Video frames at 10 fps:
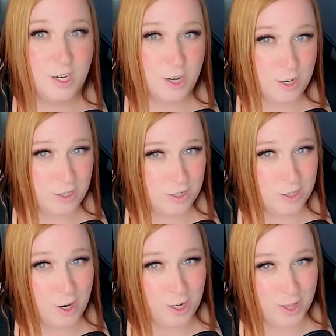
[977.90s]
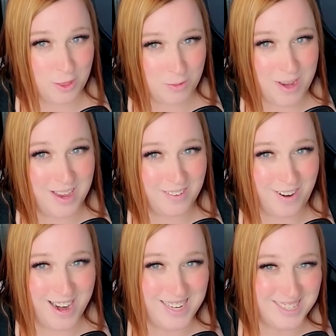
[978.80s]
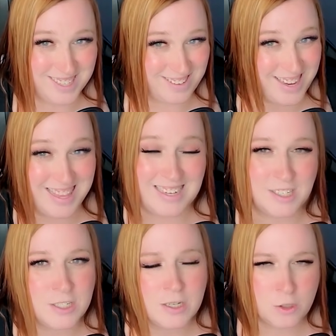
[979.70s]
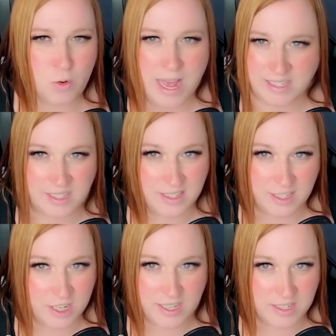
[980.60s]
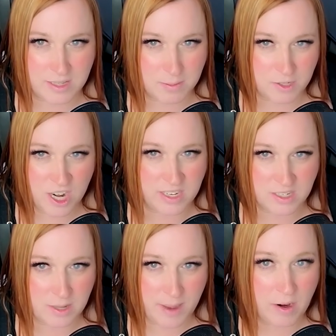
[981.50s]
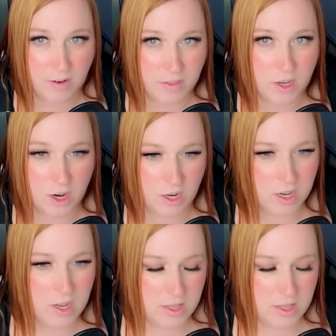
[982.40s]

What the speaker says: Curse, target 3 at range 3. That drastically changes the power of the card.